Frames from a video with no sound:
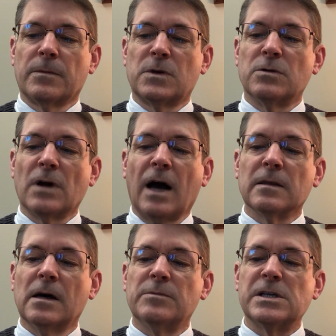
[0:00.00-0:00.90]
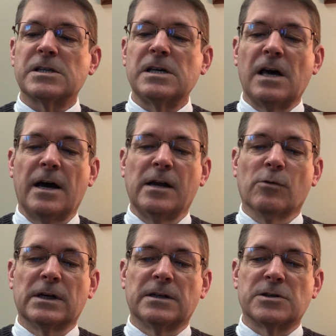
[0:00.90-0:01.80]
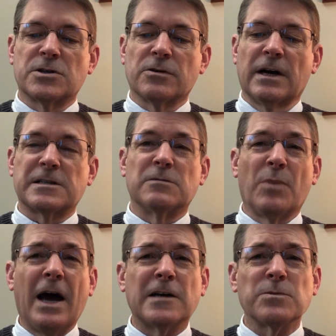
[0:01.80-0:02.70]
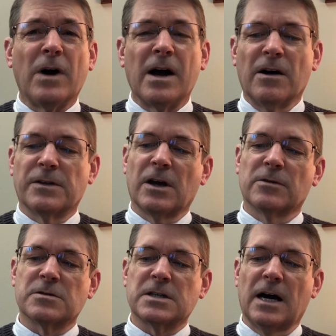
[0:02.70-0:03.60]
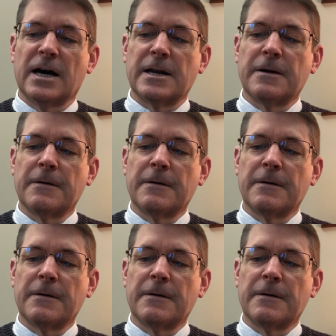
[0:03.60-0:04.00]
Do not let me see anyone in distress and pass by on the other side.